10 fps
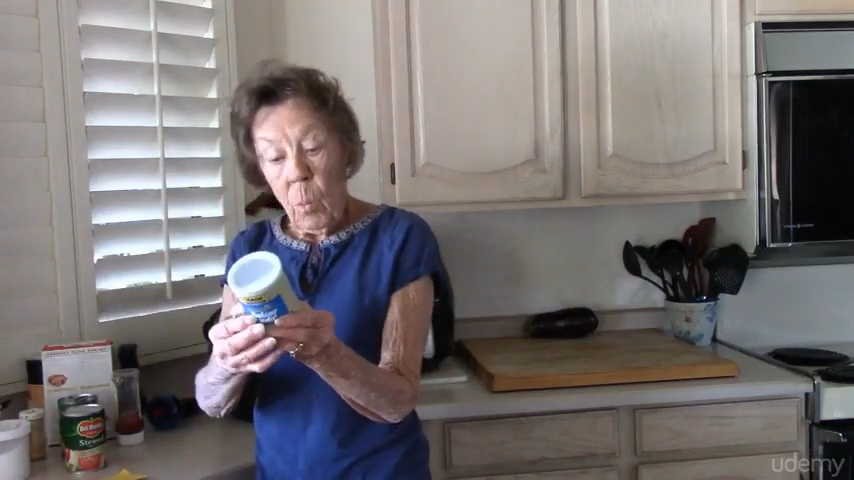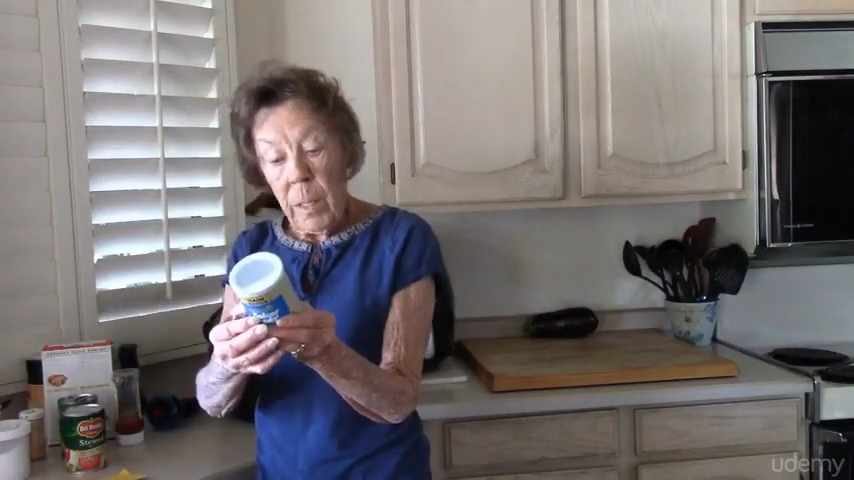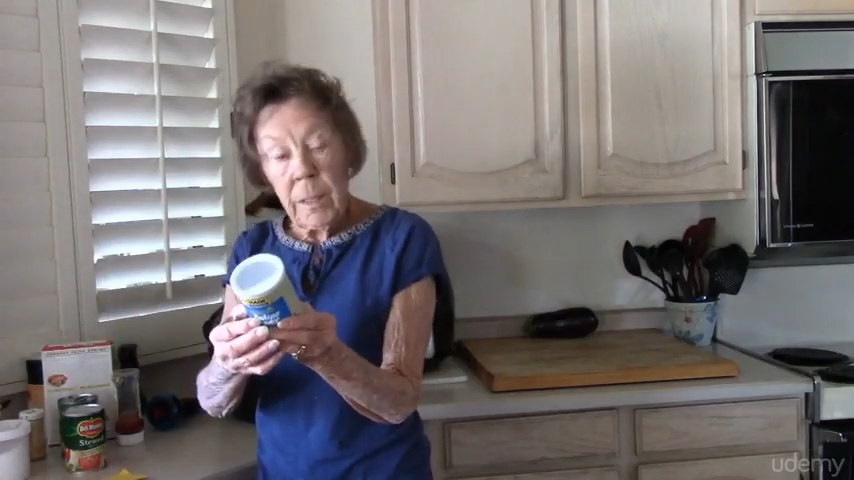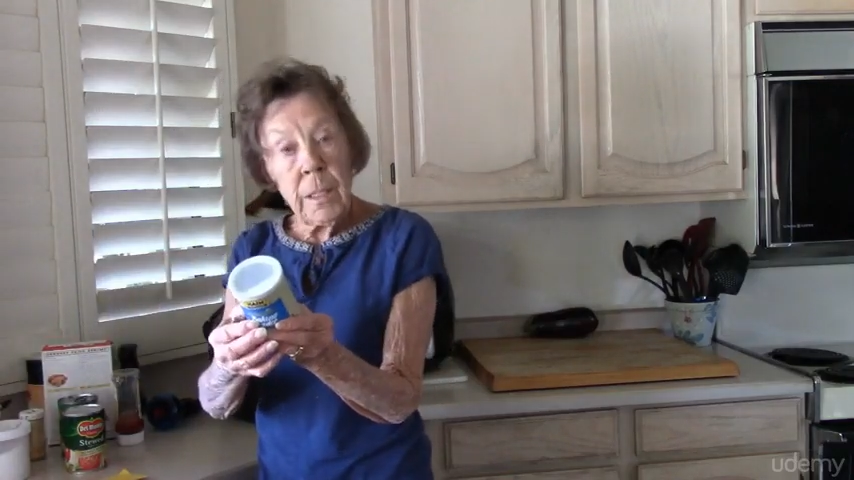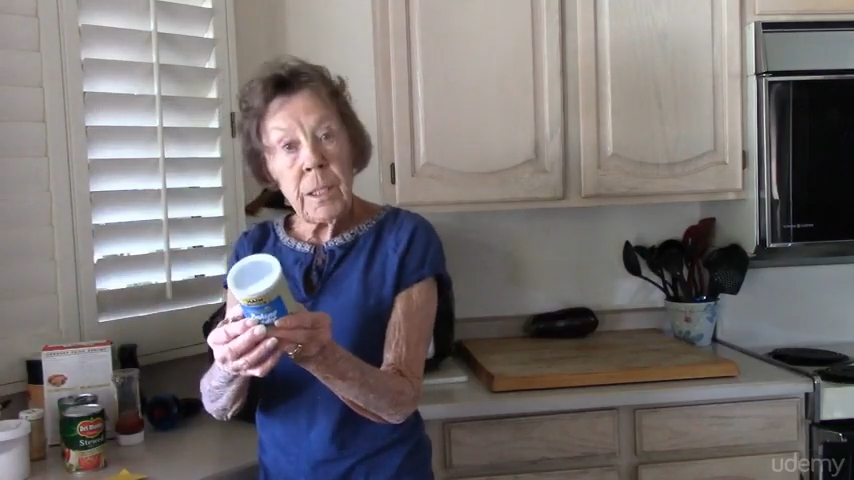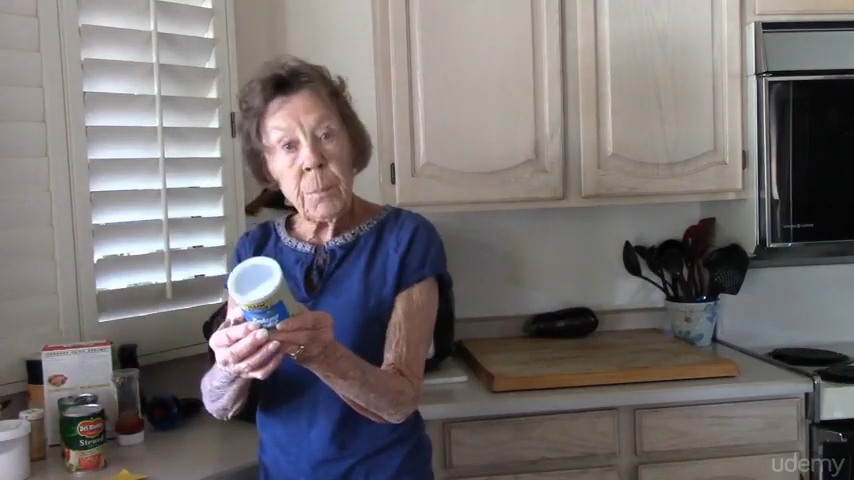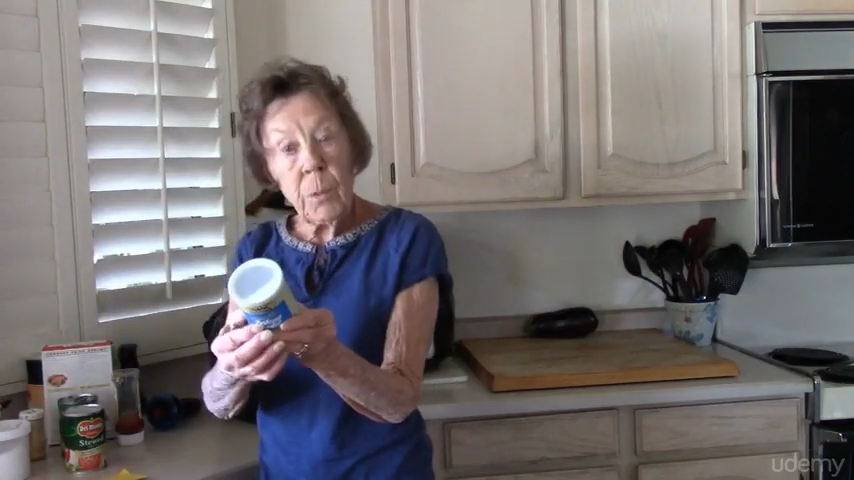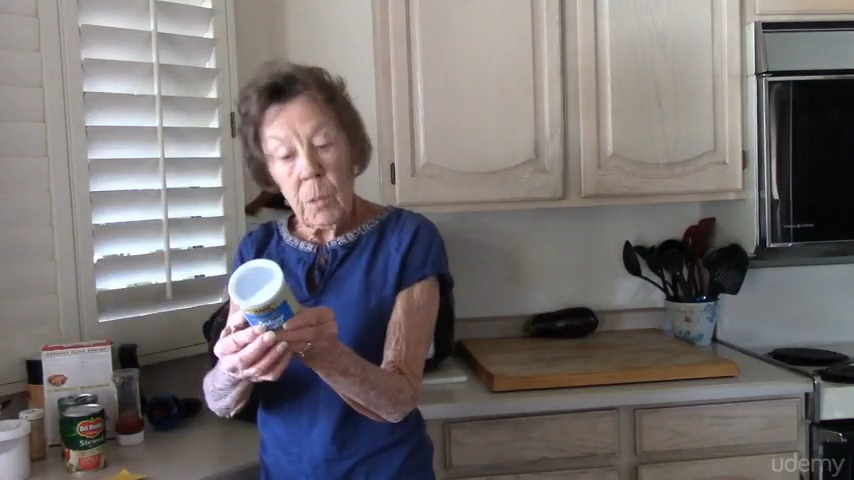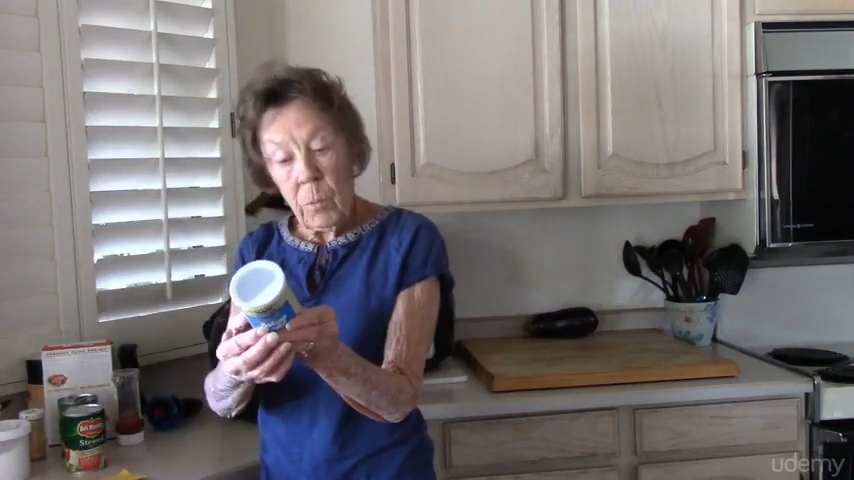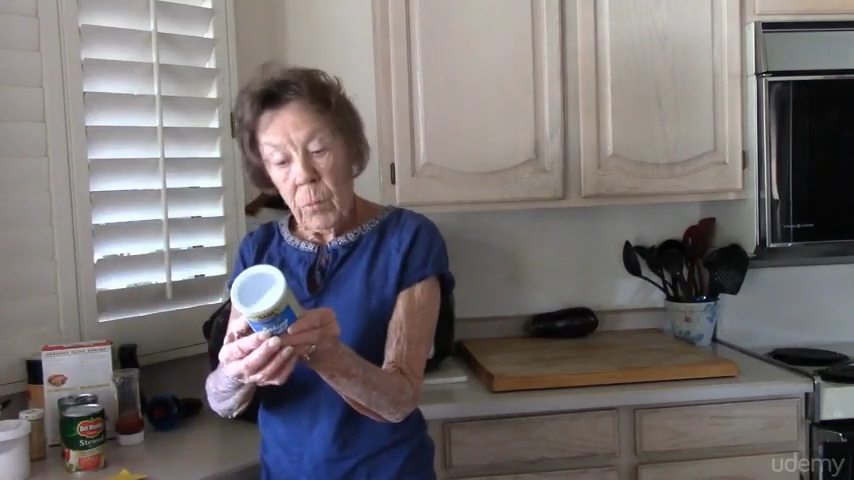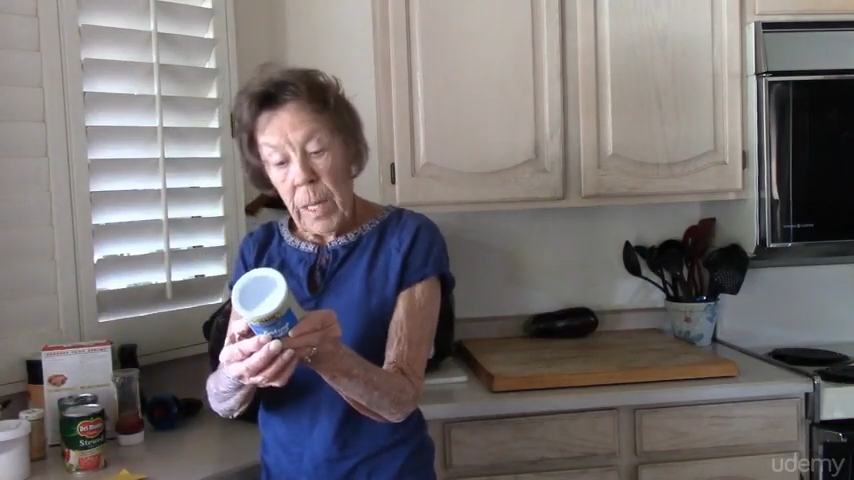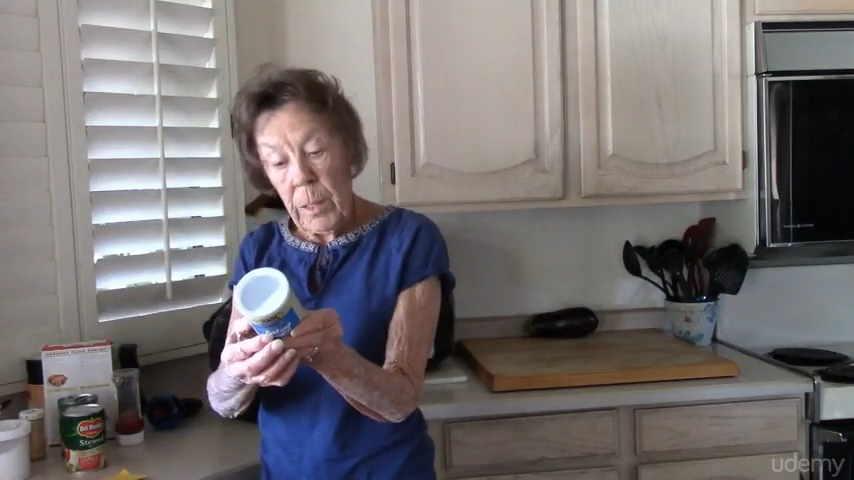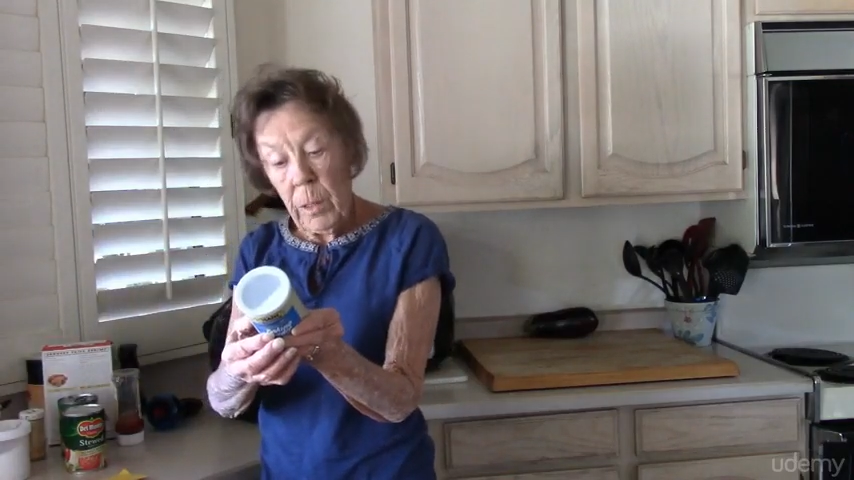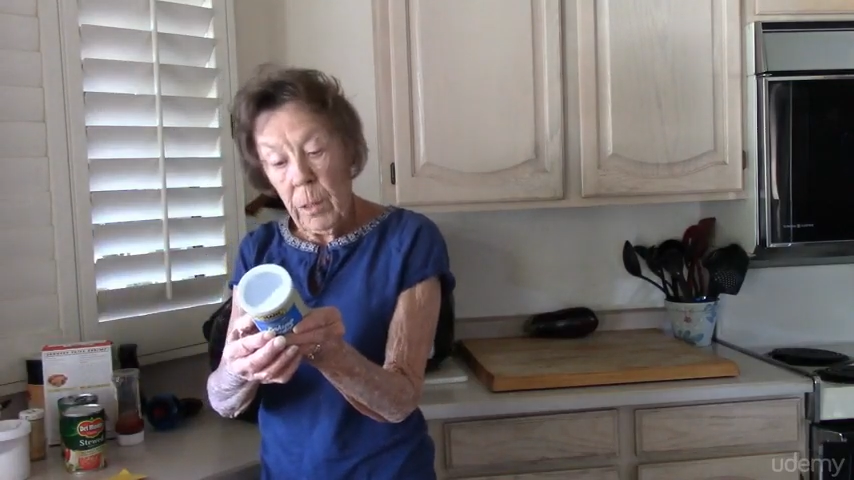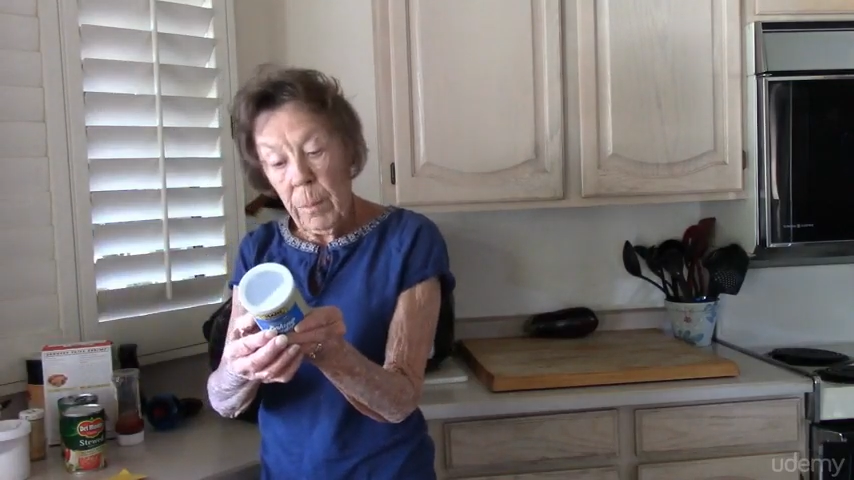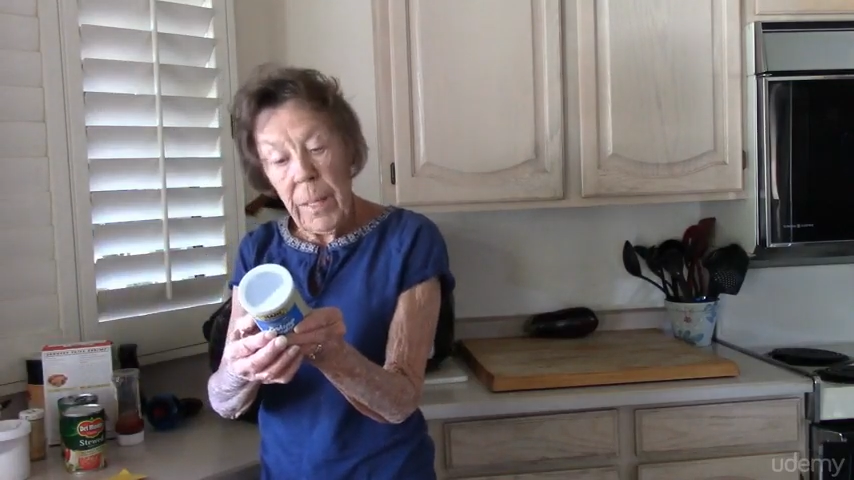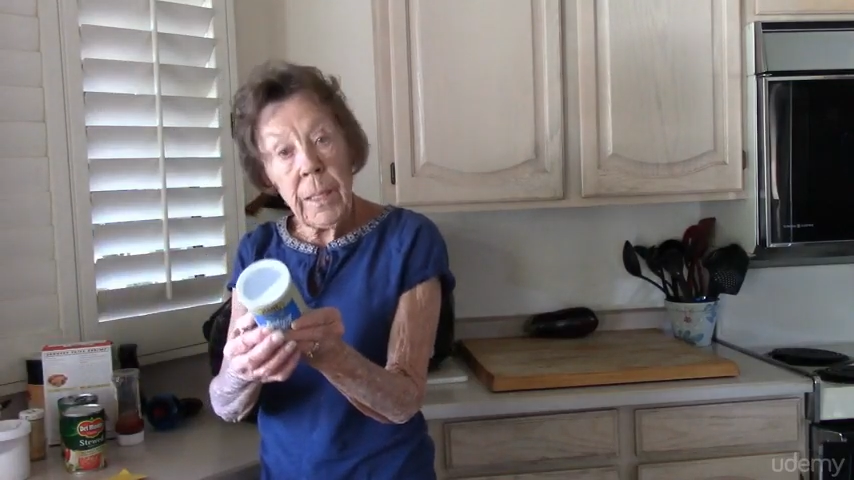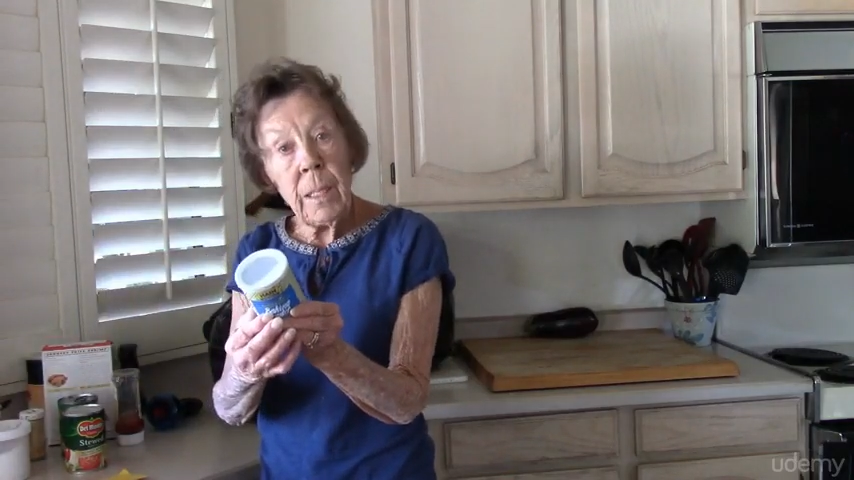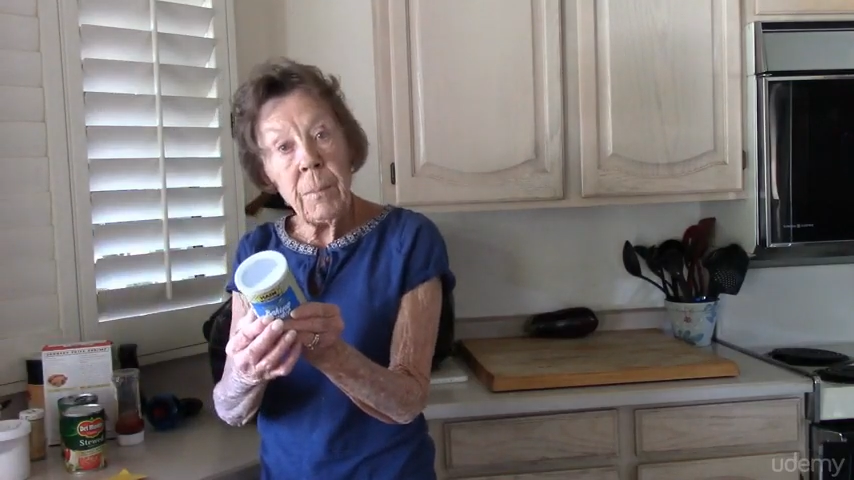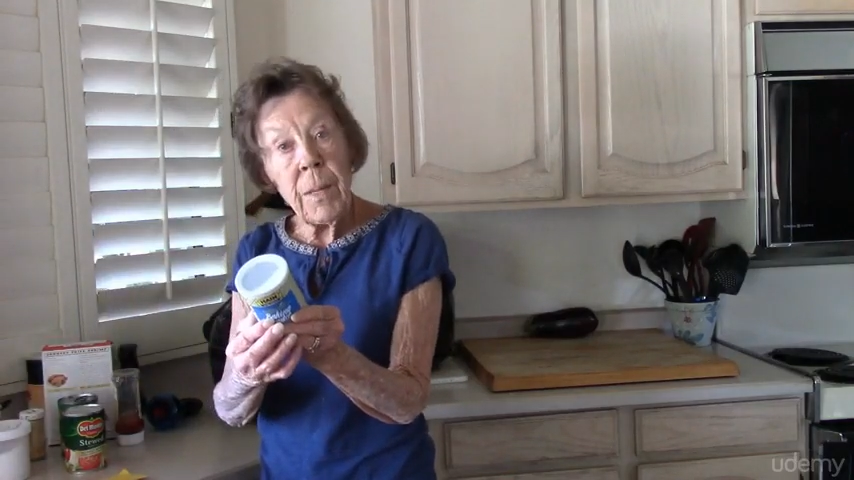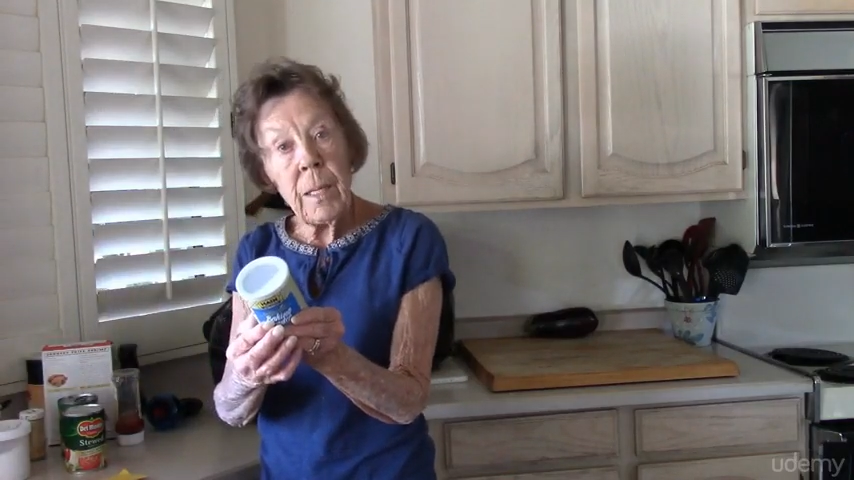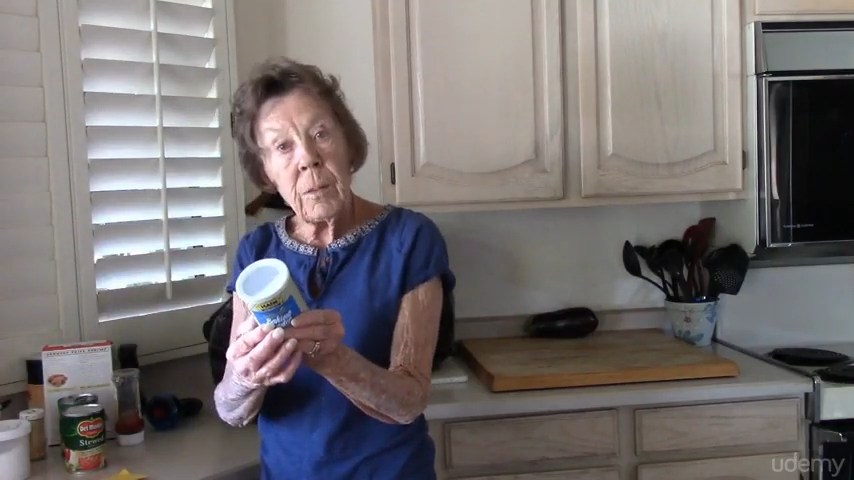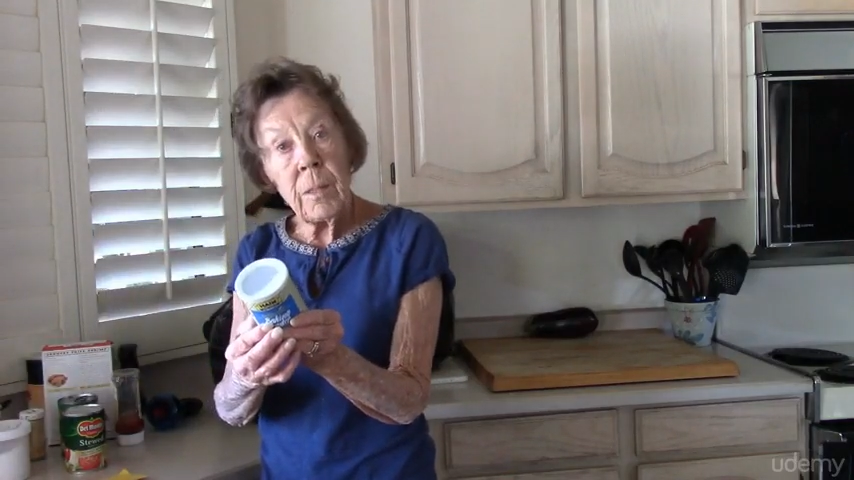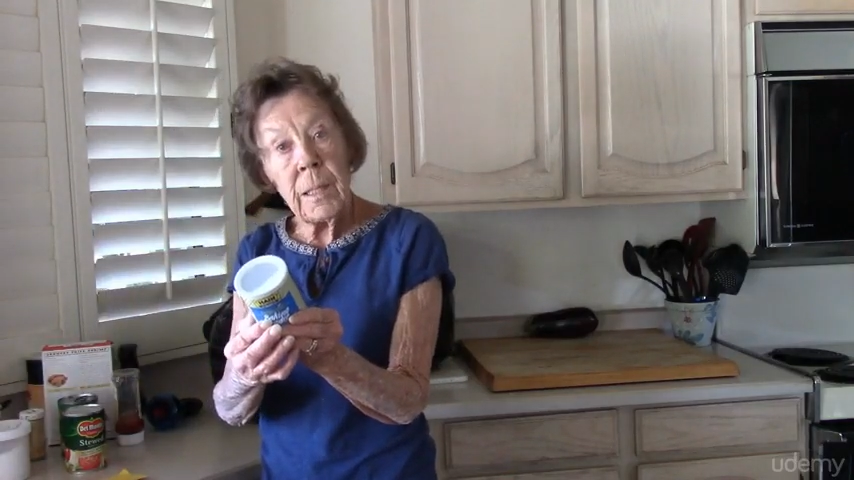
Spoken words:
1 teaspoon of regular baking powder